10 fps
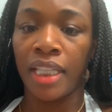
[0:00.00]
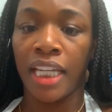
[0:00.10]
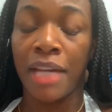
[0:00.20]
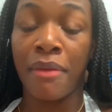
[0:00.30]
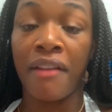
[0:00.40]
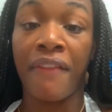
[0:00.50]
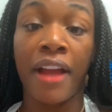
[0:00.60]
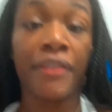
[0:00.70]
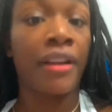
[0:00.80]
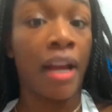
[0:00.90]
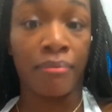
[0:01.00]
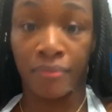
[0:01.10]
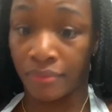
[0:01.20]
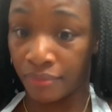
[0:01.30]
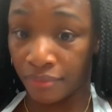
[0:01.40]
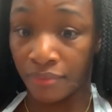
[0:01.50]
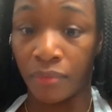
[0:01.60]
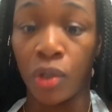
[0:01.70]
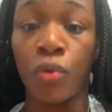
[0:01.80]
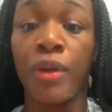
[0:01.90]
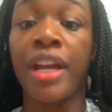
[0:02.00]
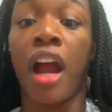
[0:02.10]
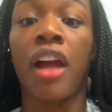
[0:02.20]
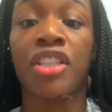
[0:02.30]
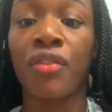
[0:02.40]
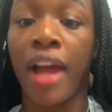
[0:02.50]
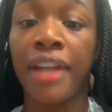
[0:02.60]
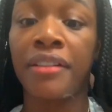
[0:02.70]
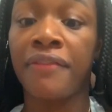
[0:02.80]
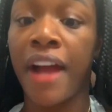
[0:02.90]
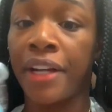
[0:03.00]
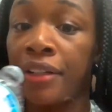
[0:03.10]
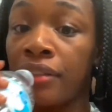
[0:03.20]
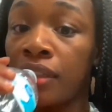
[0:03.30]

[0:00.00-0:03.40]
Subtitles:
Am I fighting her? We are trying to fight her.